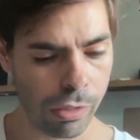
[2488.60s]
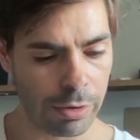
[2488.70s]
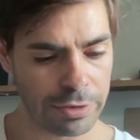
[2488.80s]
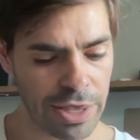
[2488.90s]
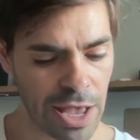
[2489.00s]

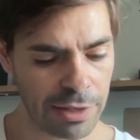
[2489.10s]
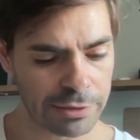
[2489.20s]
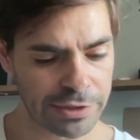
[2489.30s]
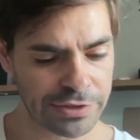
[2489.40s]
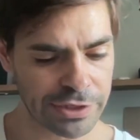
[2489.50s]
yeah,
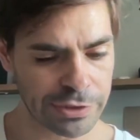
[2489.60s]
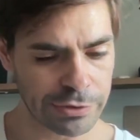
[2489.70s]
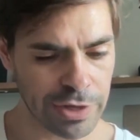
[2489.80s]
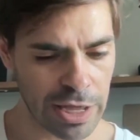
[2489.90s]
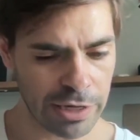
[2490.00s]
let's stick to
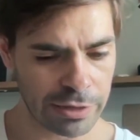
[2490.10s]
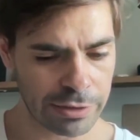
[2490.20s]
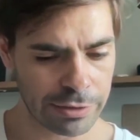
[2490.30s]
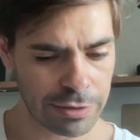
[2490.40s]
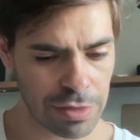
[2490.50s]
that
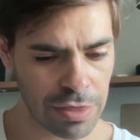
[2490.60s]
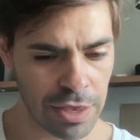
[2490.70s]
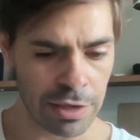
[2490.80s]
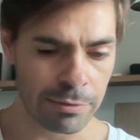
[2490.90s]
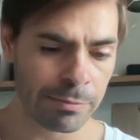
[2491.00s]

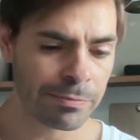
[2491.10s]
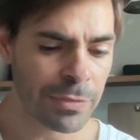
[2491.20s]
thing.